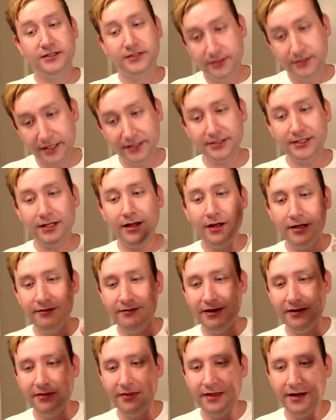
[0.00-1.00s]
there's a lot of you
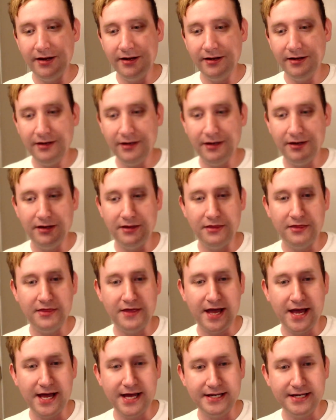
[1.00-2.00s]
out there
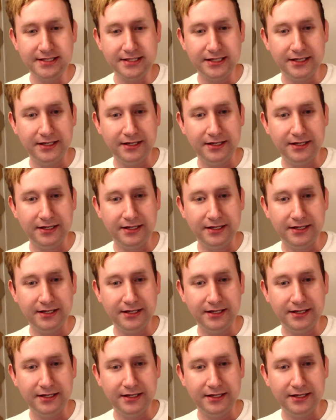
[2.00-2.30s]
that